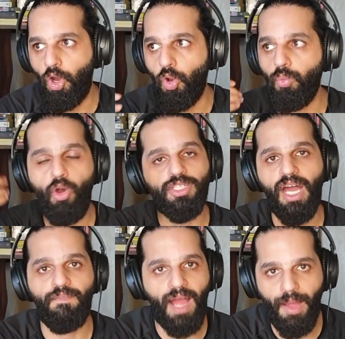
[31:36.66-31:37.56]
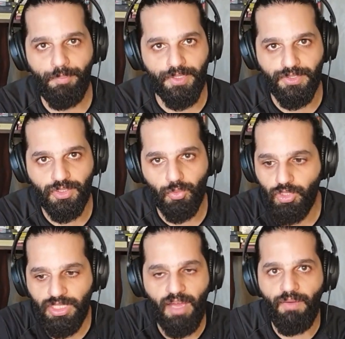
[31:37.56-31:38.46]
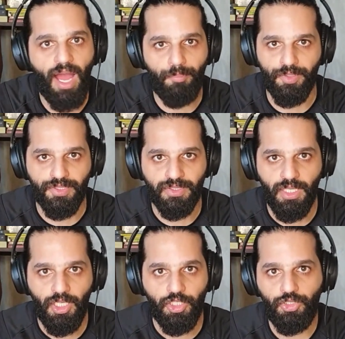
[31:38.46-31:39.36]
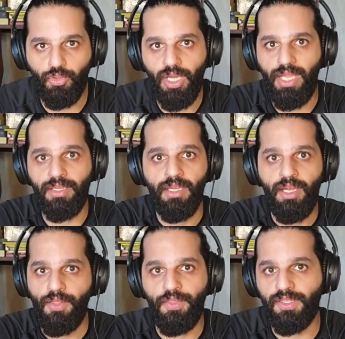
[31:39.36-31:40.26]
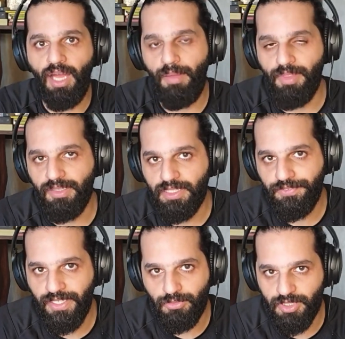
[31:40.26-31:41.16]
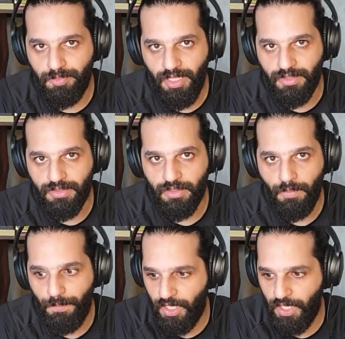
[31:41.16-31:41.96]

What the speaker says: or wouldn't have happened during the time that the Sphinx was built,